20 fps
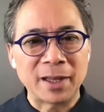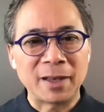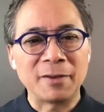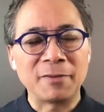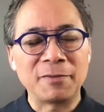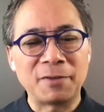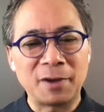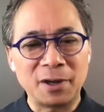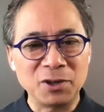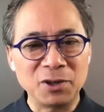
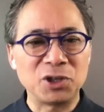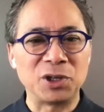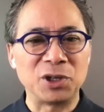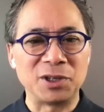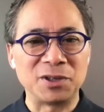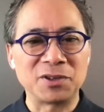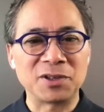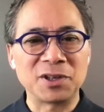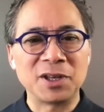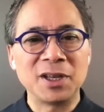
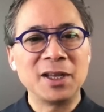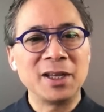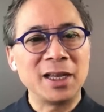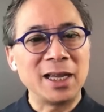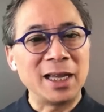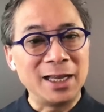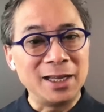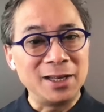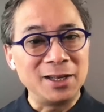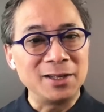functions
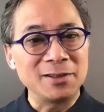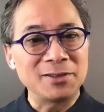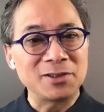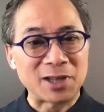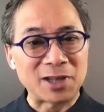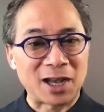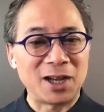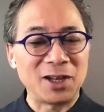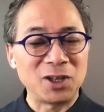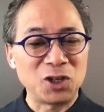
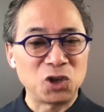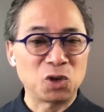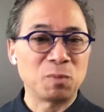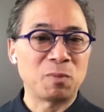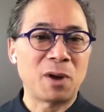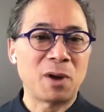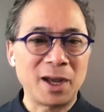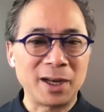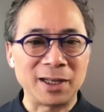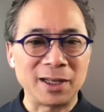inside your
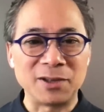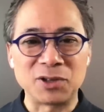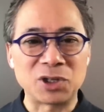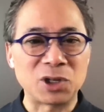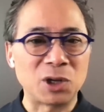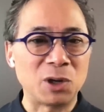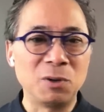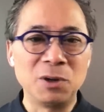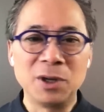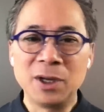body.
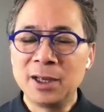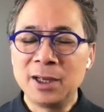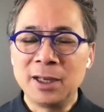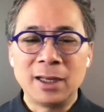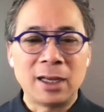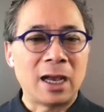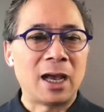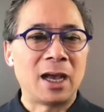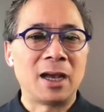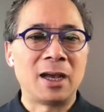So
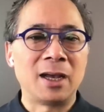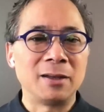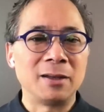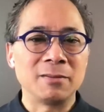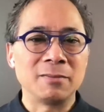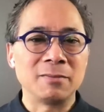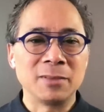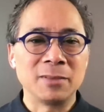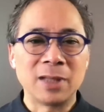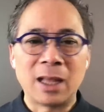
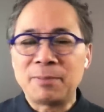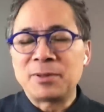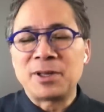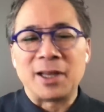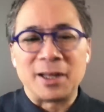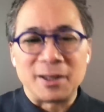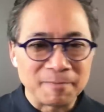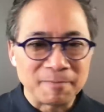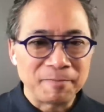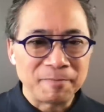
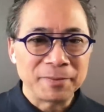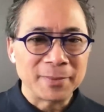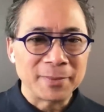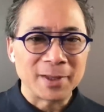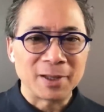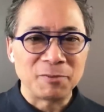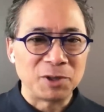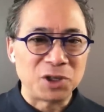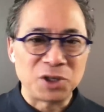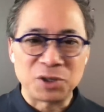leptin,
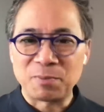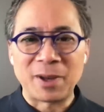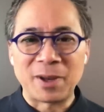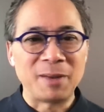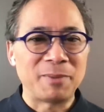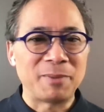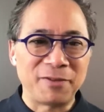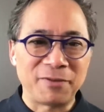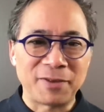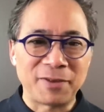which is made
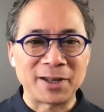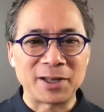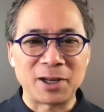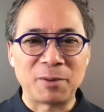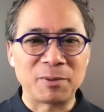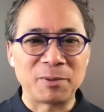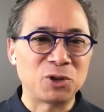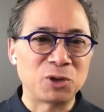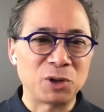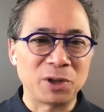by fat to
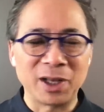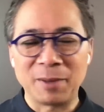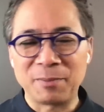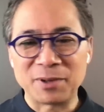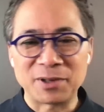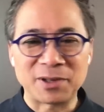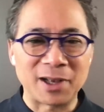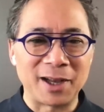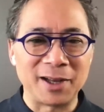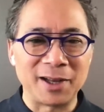help control the
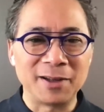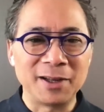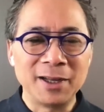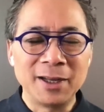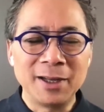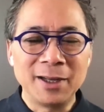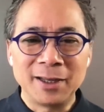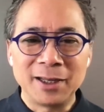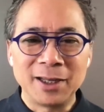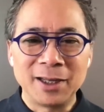appetite.
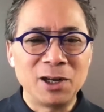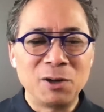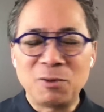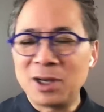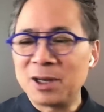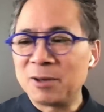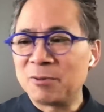You know what?